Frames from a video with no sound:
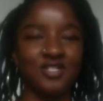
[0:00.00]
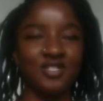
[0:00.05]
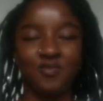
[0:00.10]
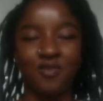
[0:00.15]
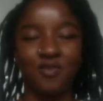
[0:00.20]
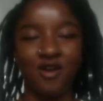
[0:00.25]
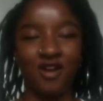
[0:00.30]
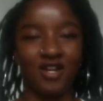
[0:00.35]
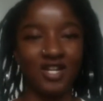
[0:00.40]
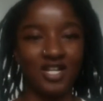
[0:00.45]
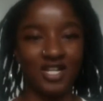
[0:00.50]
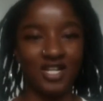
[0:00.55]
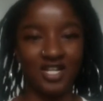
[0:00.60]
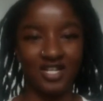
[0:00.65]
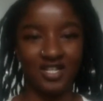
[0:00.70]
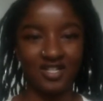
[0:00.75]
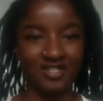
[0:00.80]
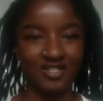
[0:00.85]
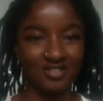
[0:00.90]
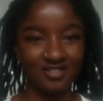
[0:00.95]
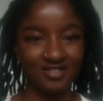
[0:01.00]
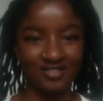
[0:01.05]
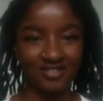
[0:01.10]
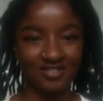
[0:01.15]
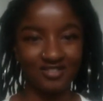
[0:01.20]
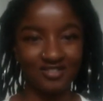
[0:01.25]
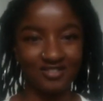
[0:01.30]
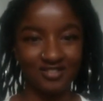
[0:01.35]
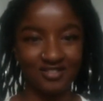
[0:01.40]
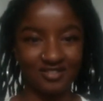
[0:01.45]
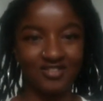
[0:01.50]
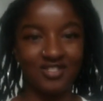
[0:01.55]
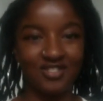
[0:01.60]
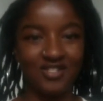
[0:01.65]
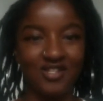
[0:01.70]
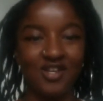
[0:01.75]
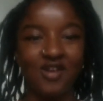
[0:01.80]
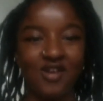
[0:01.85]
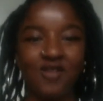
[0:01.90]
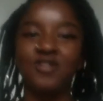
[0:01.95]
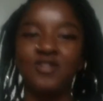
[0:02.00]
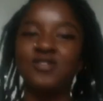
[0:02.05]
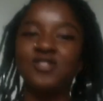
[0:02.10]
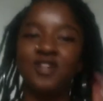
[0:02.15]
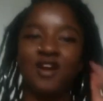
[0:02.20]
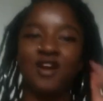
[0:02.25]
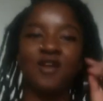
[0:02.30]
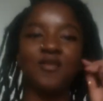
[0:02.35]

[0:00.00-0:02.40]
marketing, Sorry, what were you going to